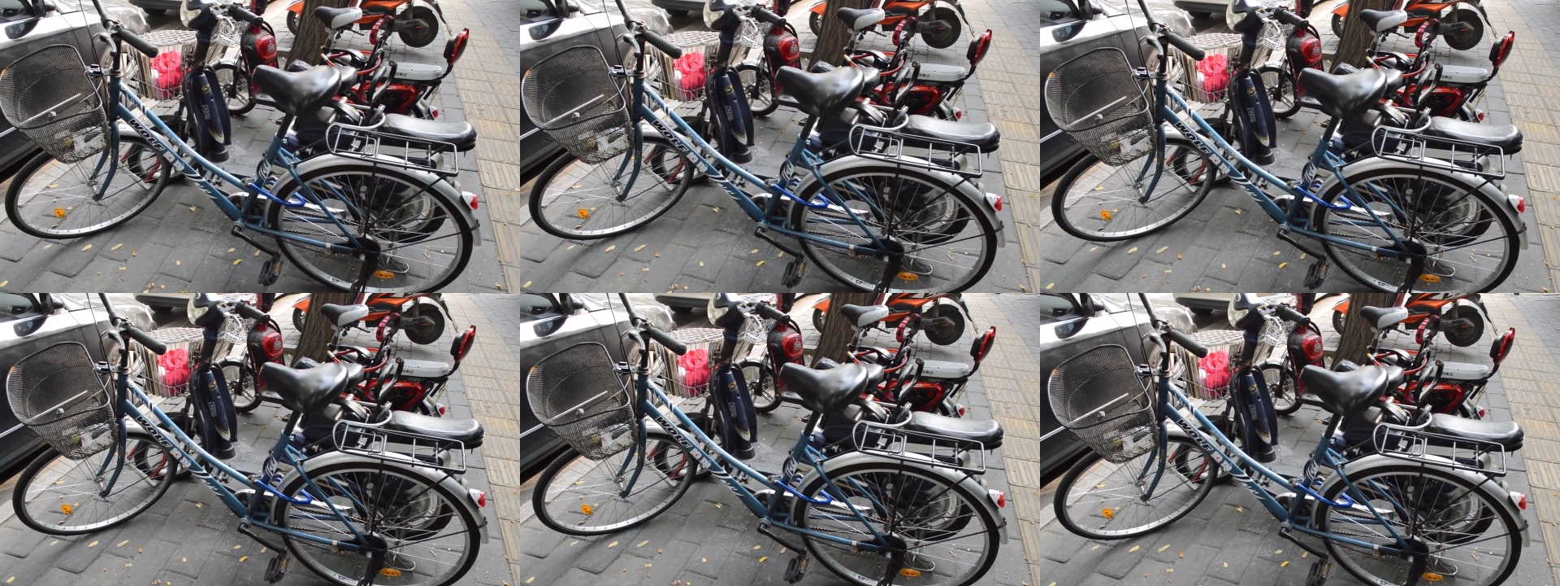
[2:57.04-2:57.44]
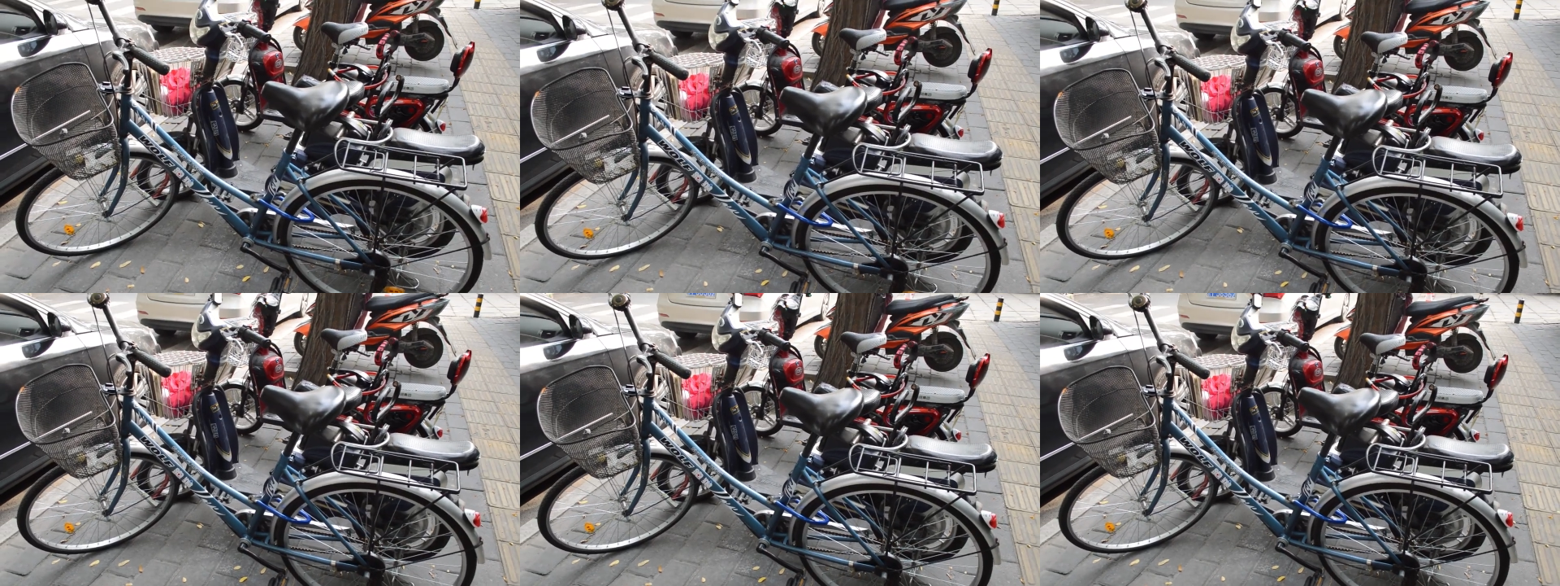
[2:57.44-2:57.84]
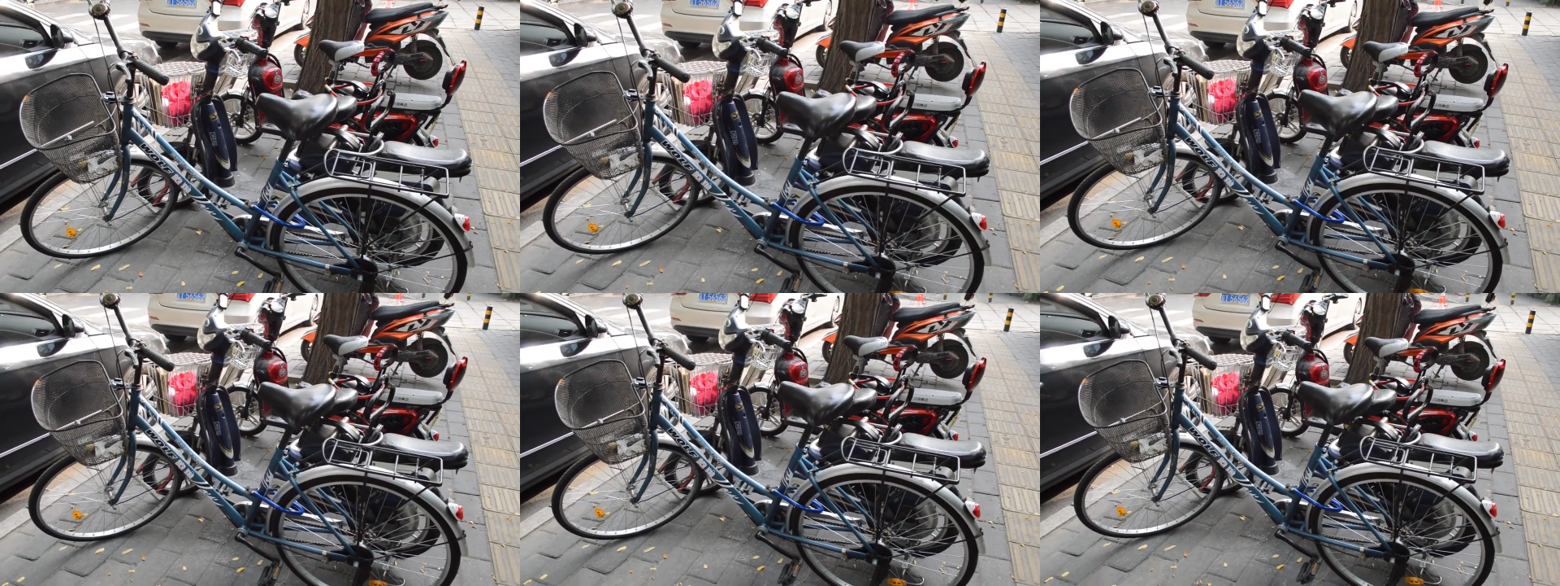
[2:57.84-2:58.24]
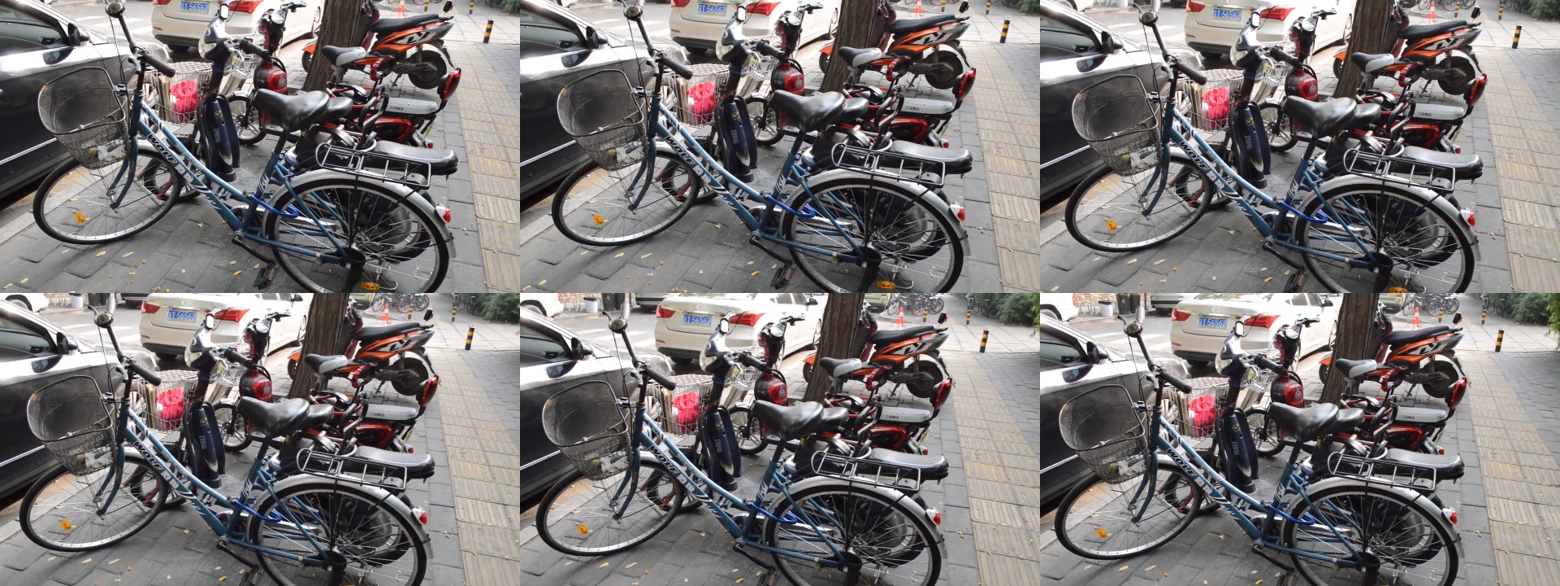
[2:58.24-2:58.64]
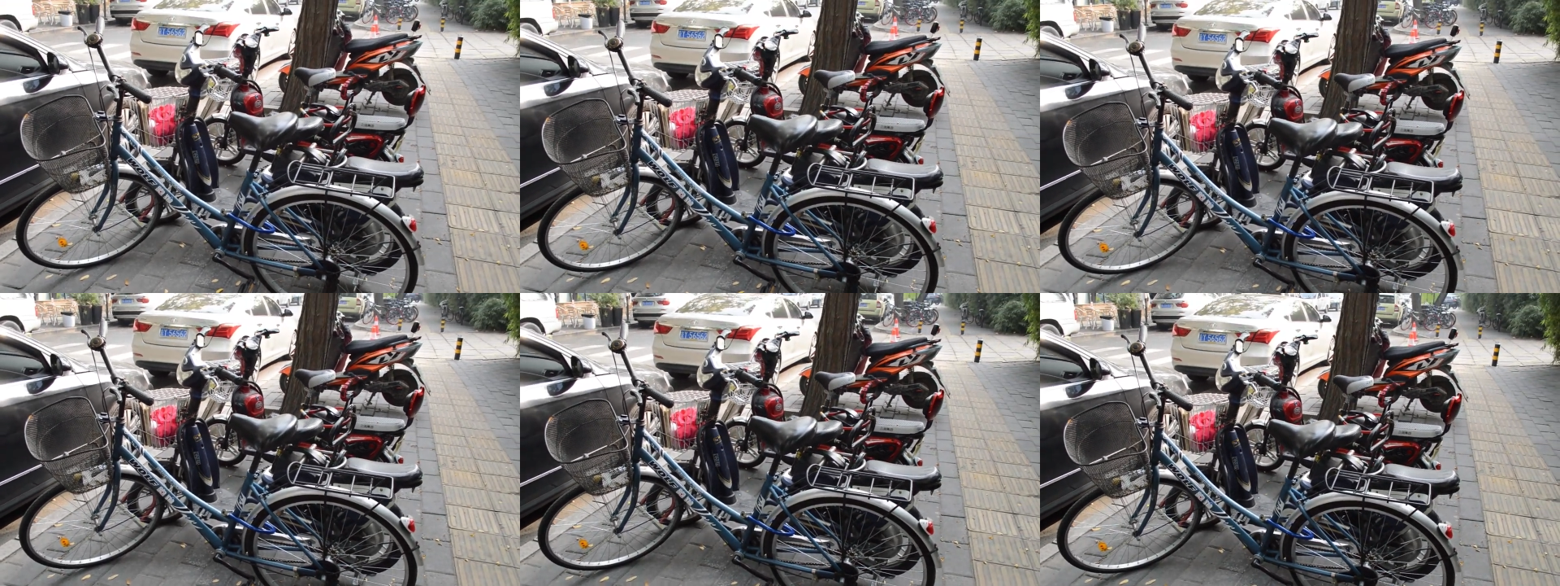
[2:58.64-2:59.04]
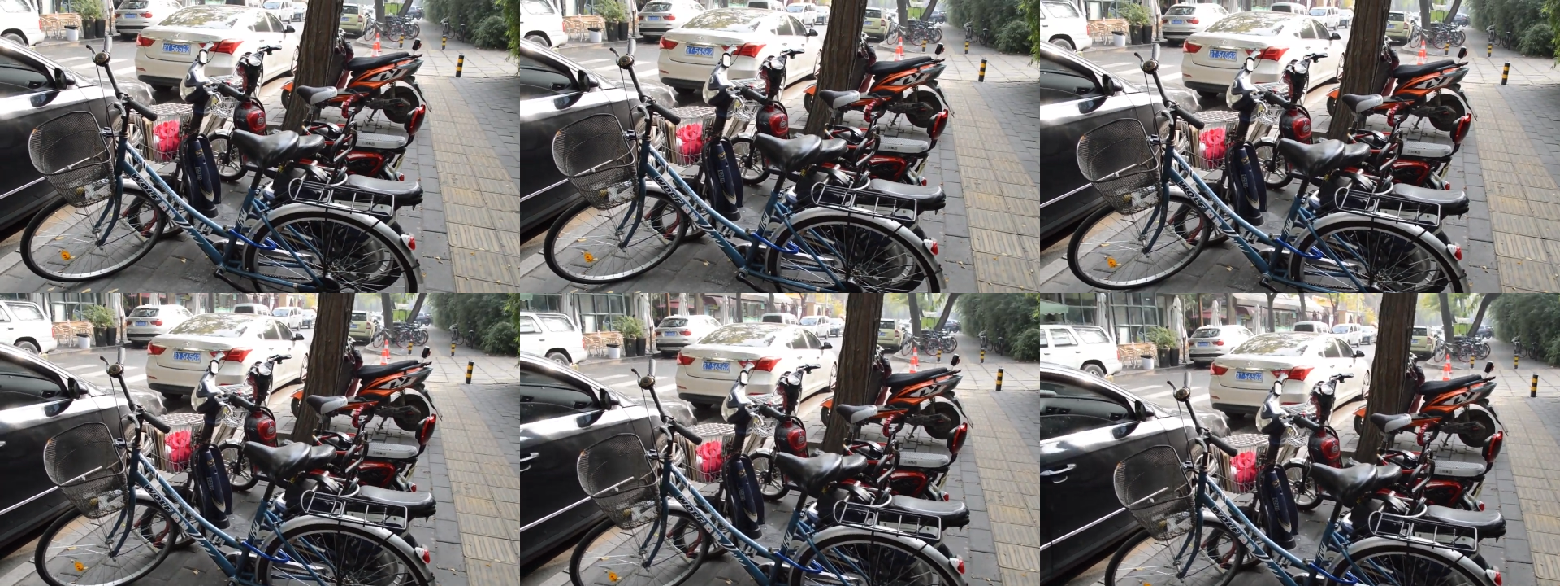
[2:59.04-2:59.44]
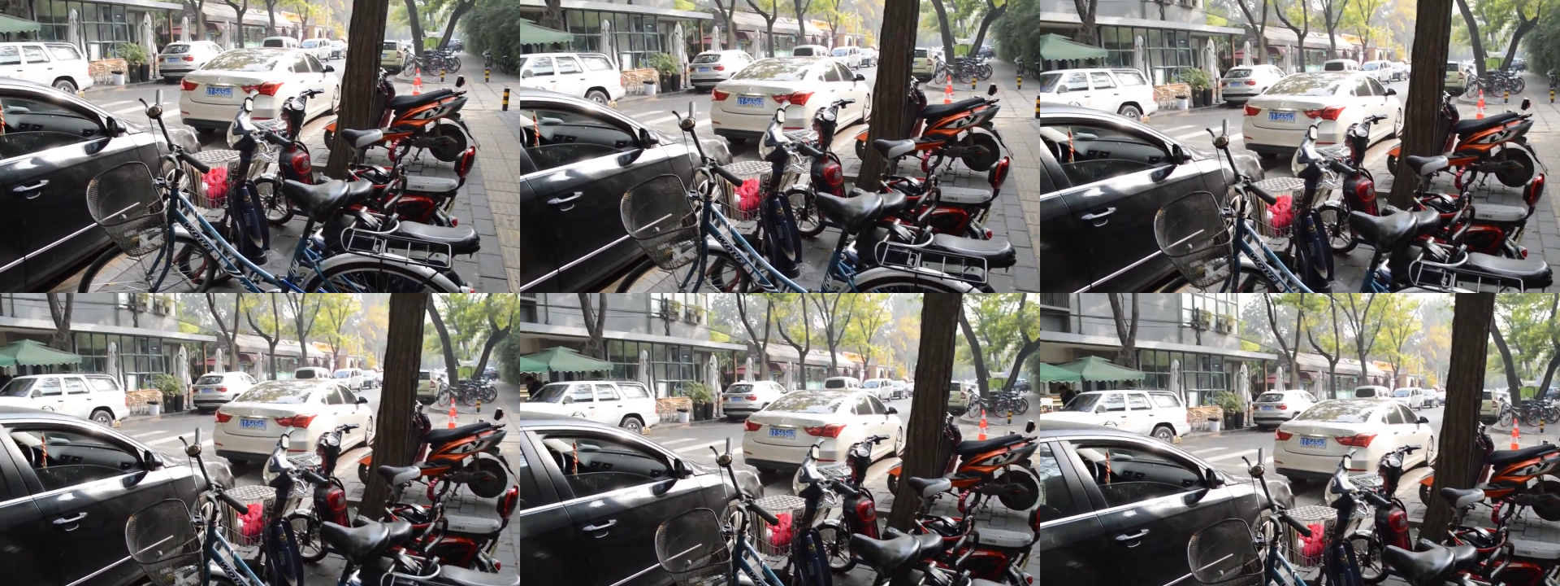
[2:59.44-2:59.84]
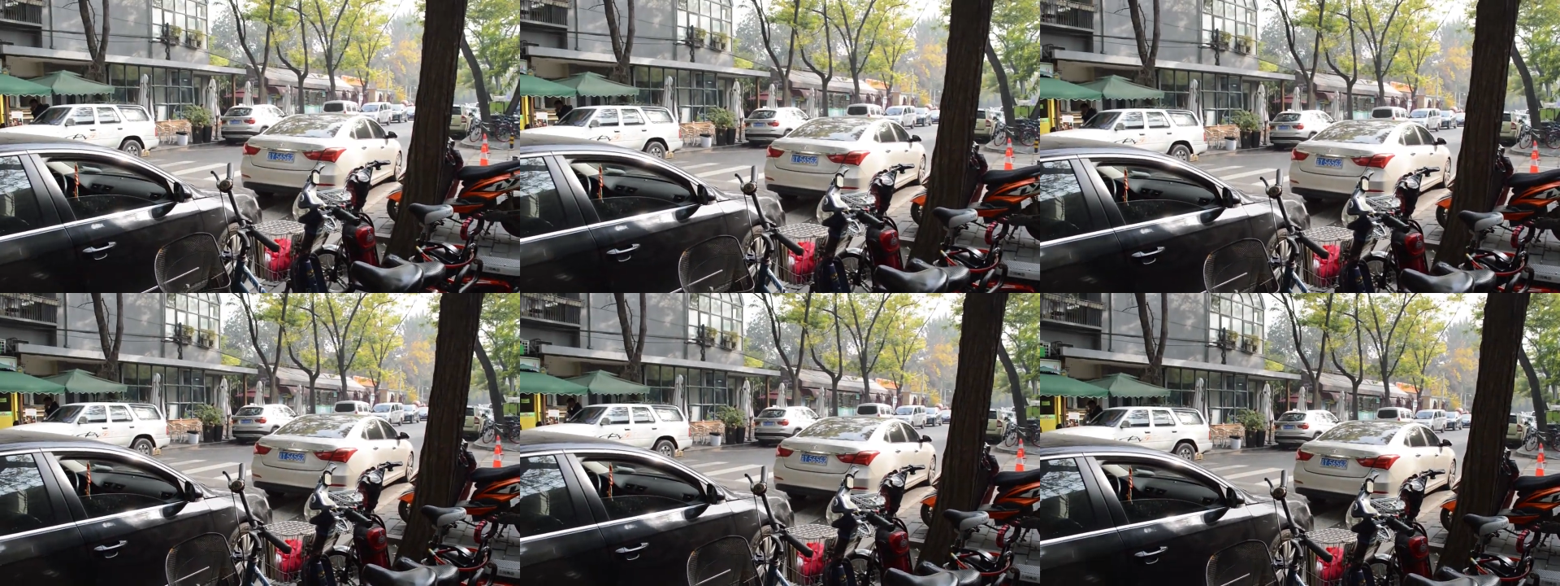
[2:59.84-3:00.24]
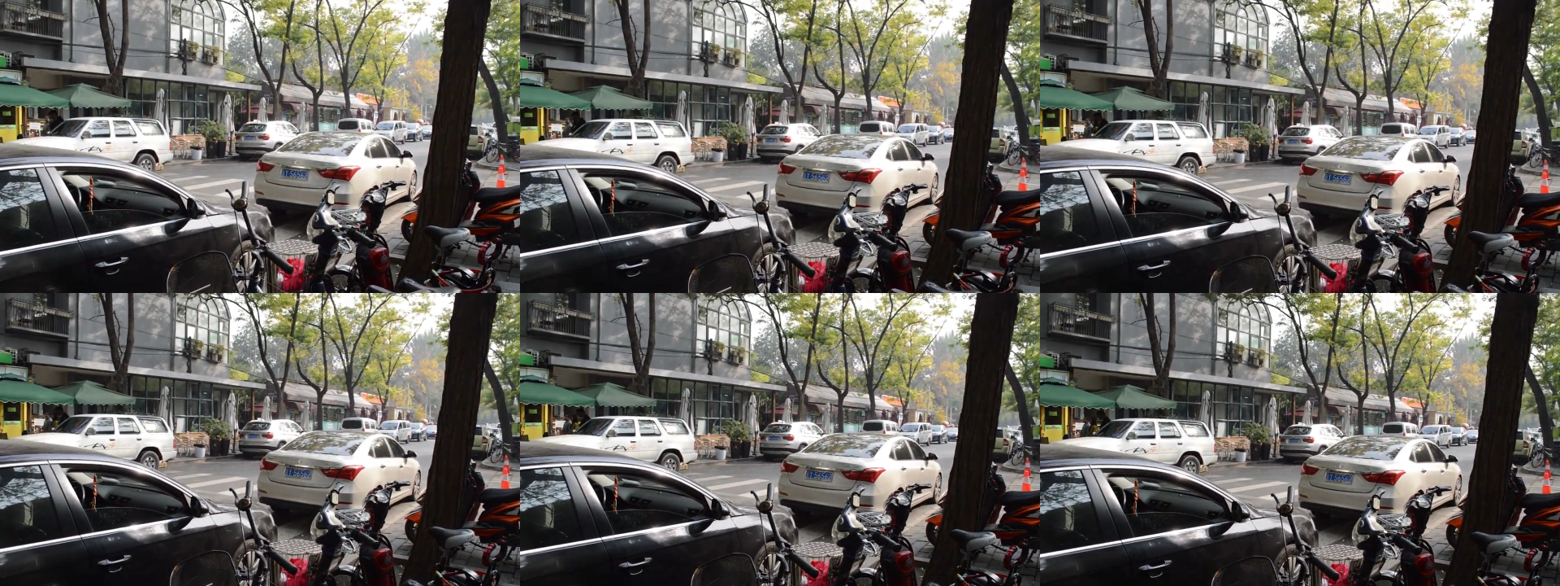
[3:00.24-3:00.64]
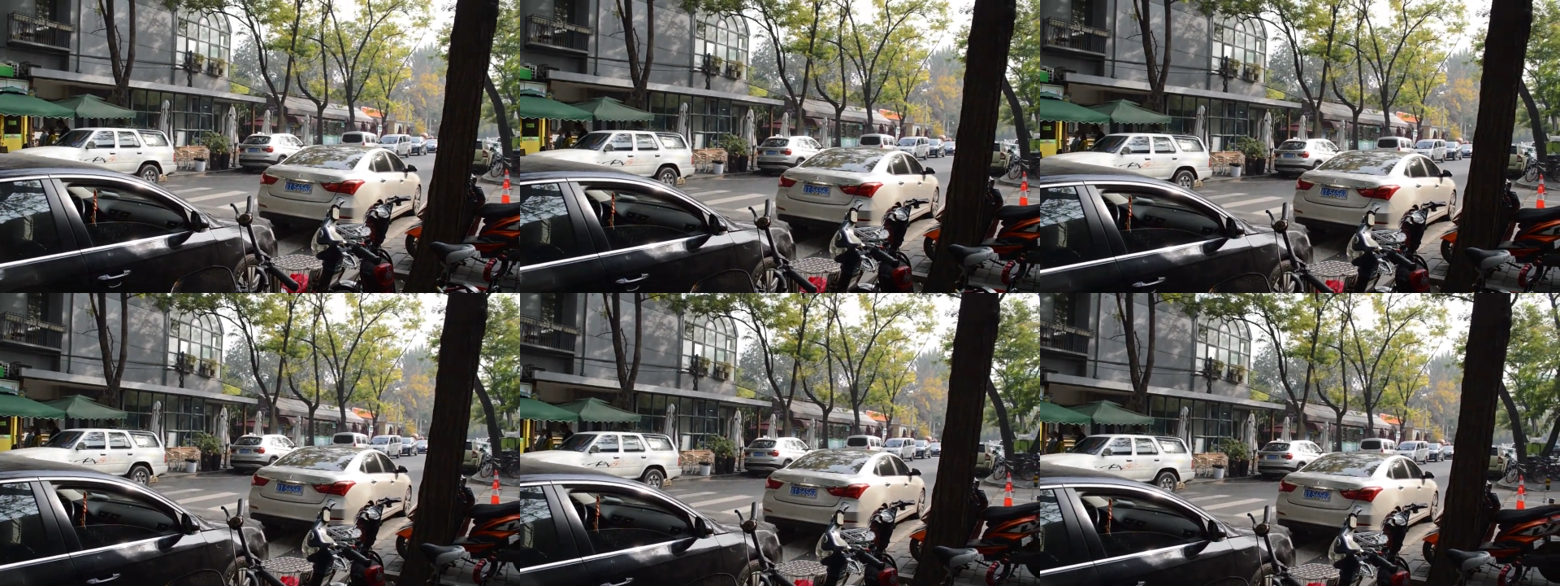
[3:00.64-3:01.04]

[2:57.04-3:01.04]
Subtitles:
(no speaker visible)